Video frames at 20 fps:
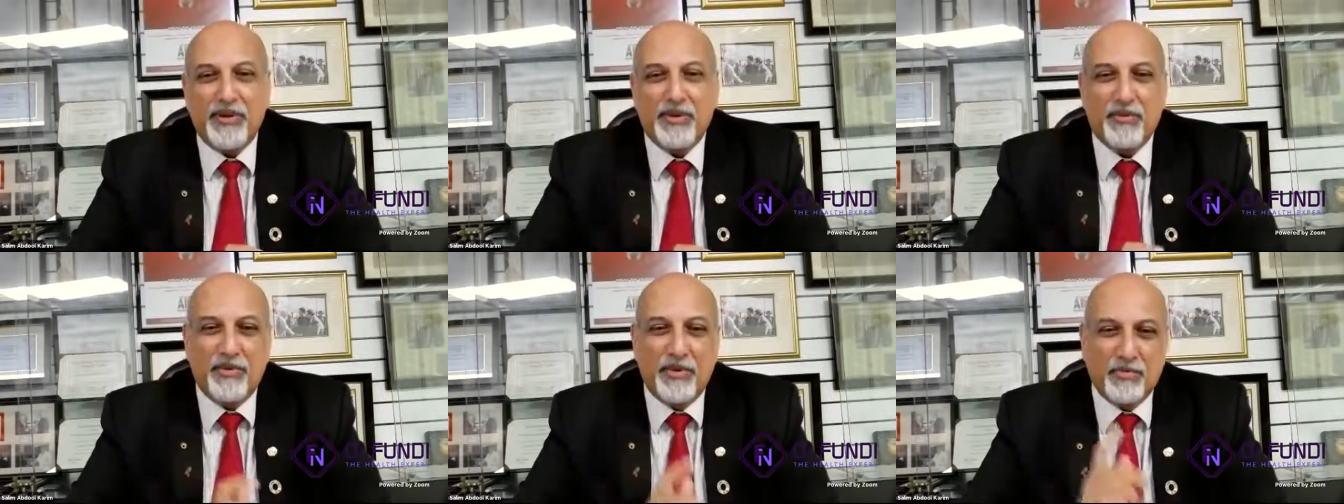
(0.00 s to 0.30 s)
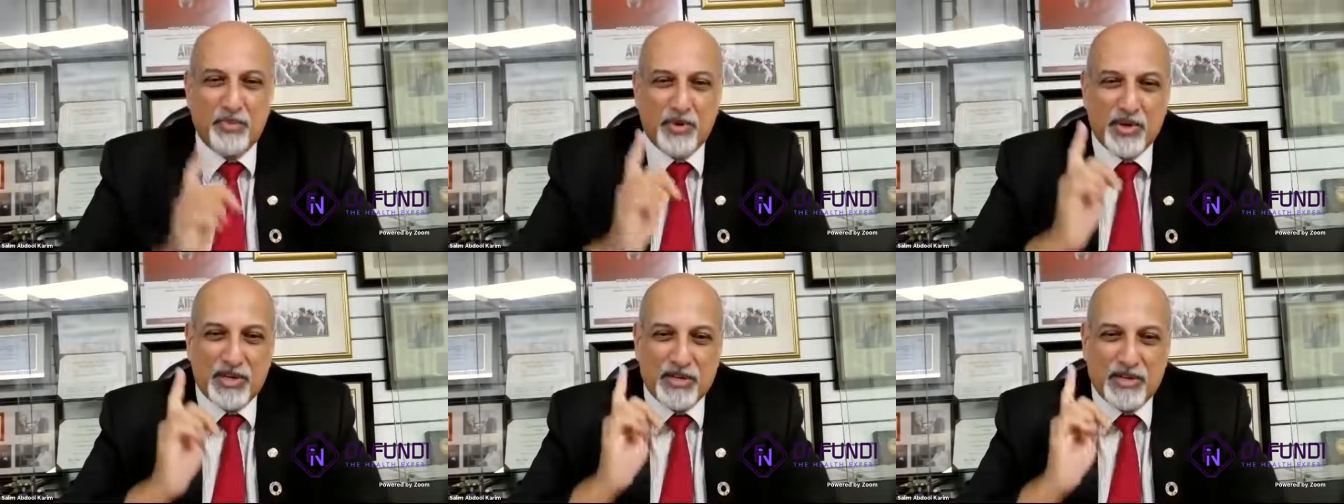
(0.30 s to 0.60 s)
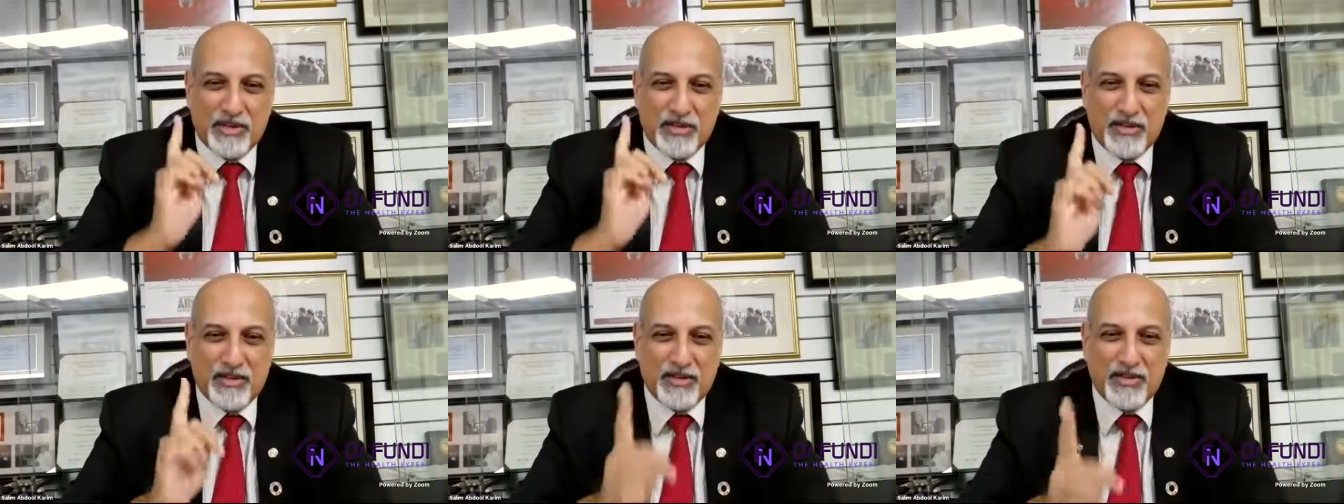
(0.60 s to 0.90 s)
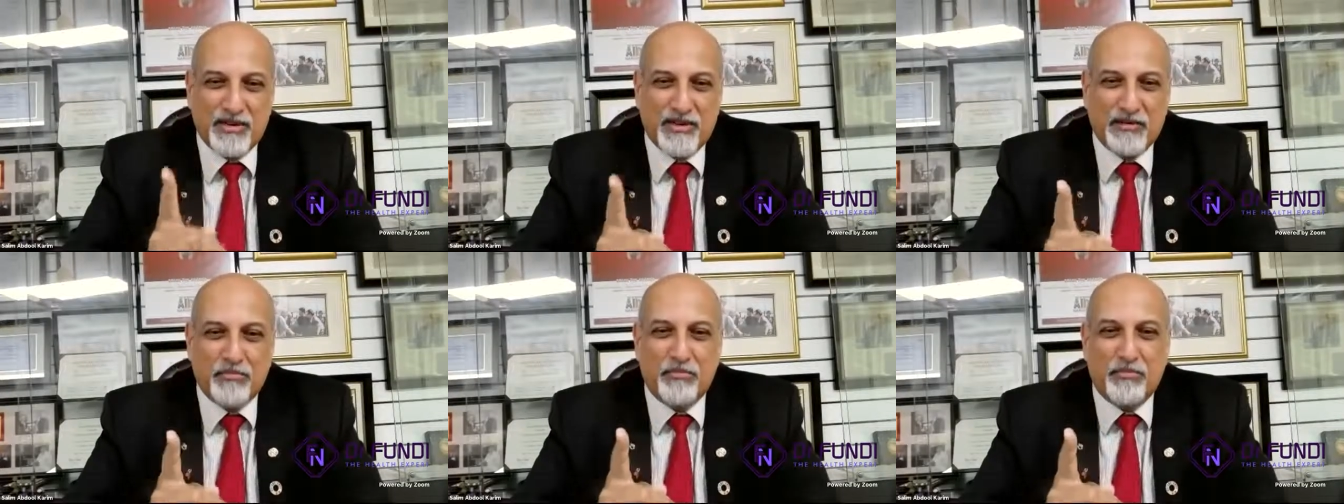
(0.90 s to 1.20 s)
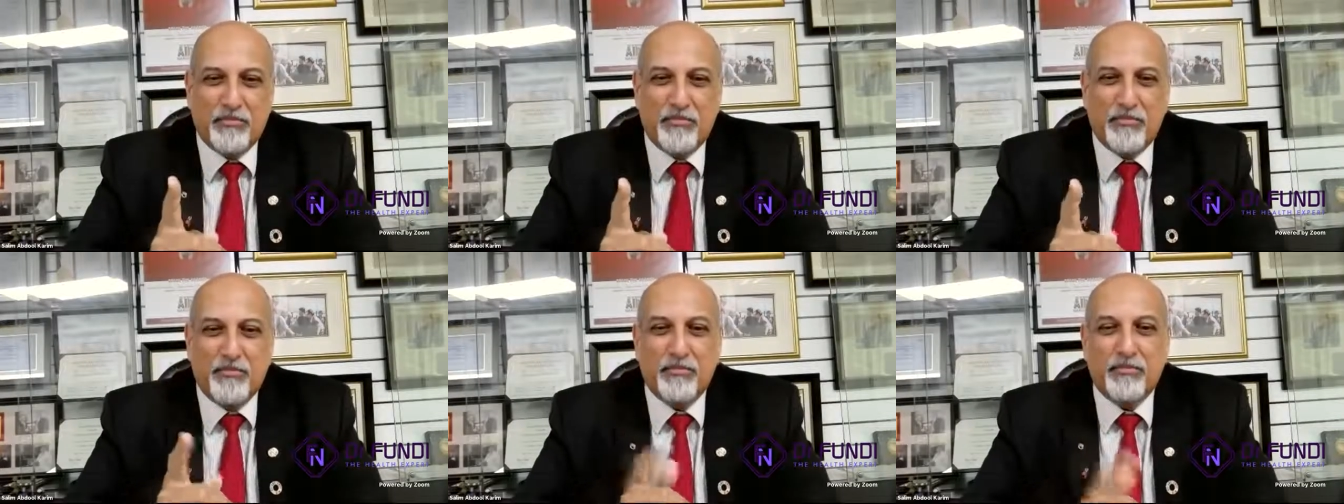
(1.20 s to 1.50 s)
We put a
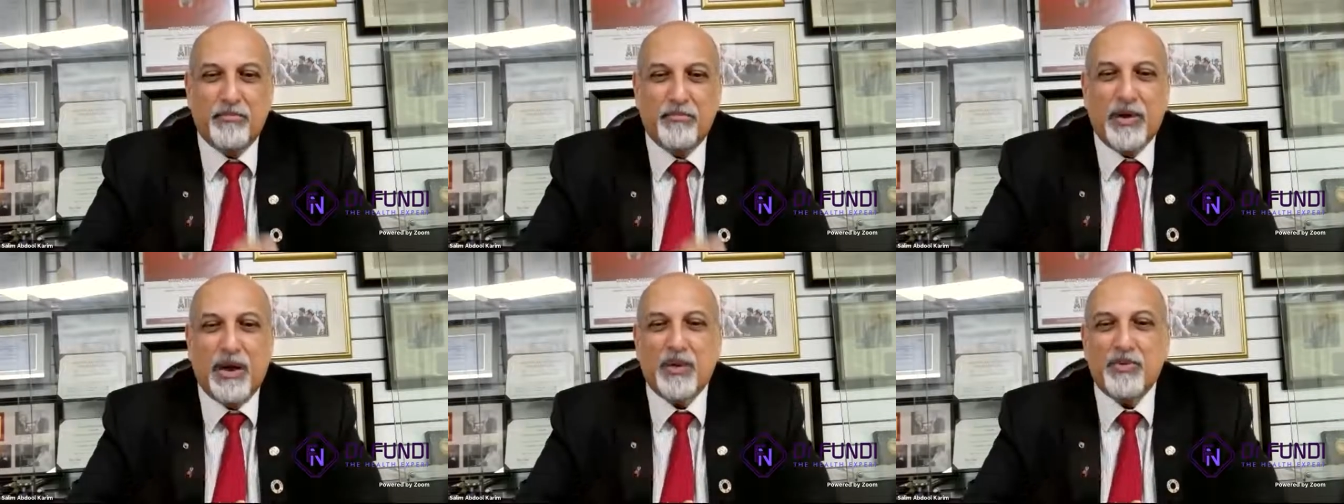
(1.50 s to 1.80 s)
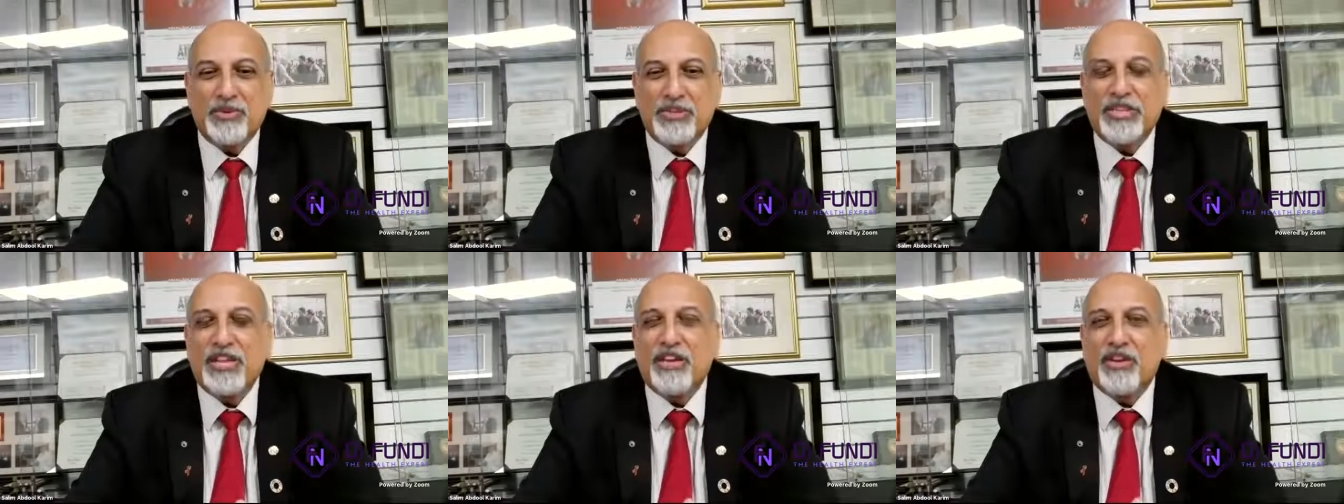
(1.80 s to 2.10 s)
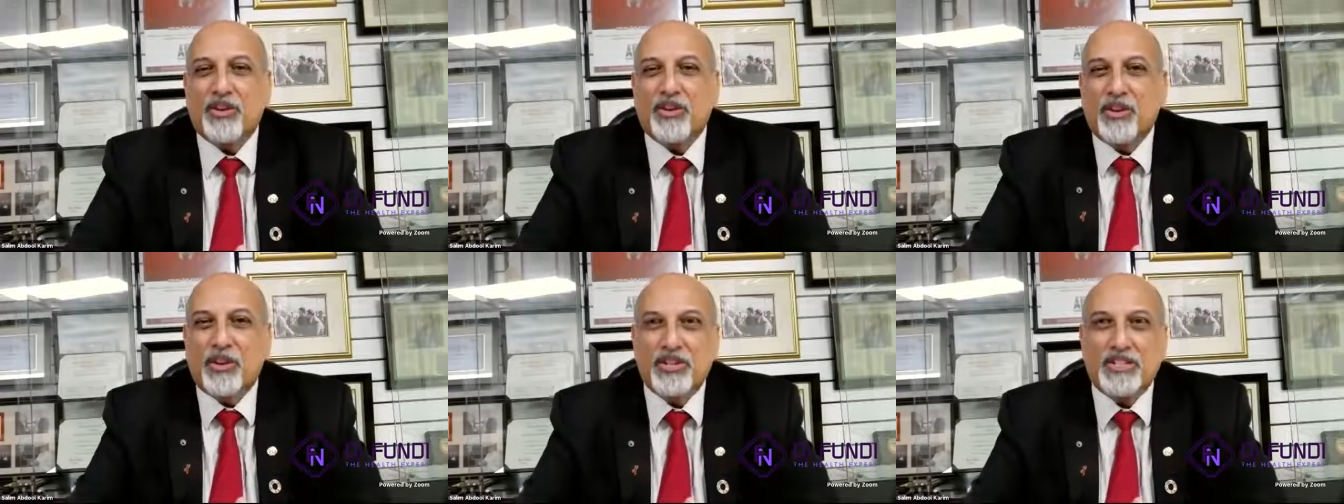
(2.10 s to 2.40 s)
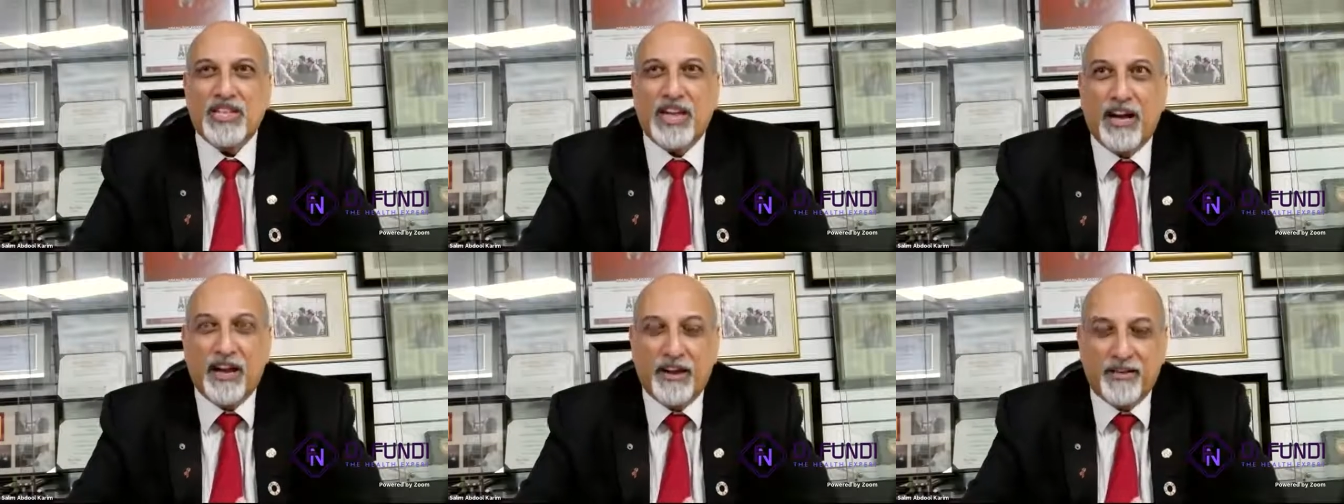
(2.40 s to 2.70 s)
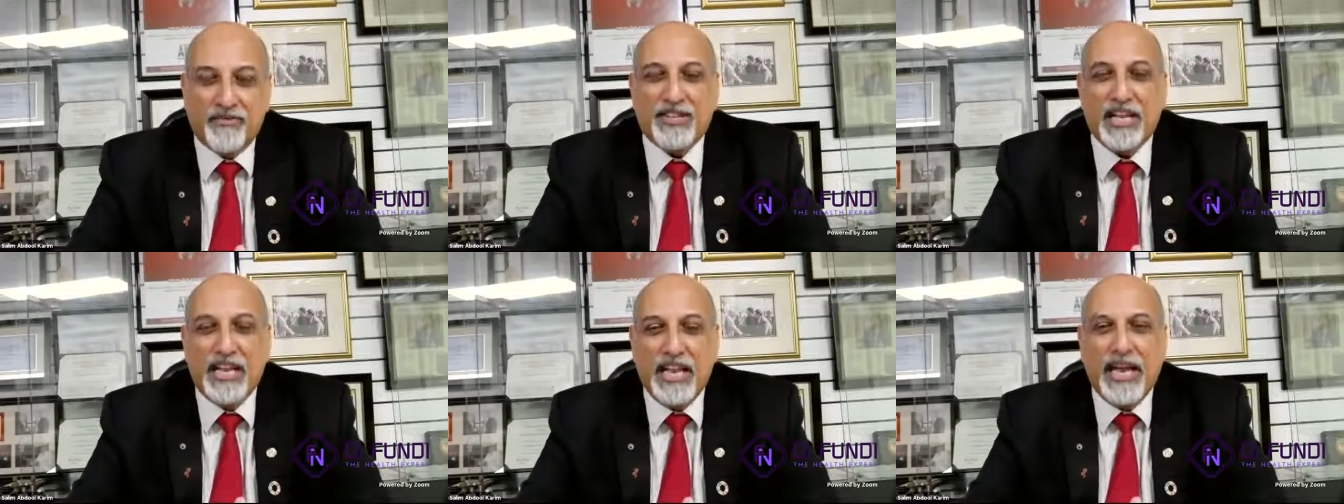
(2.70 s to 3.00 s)
boundary across
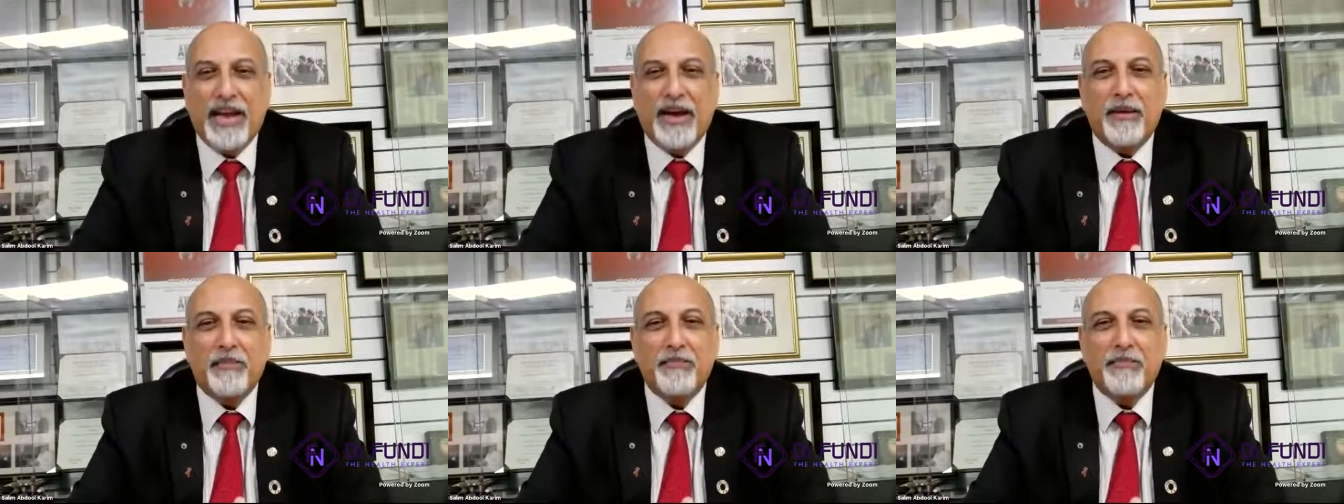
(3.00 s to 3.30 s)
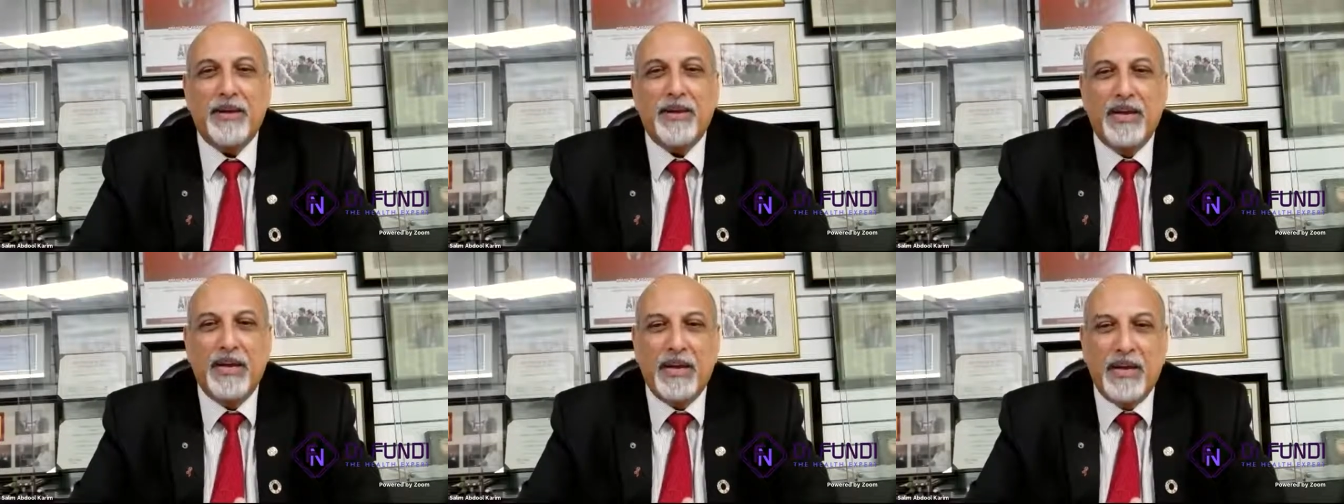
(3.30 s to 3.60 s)
half the lab,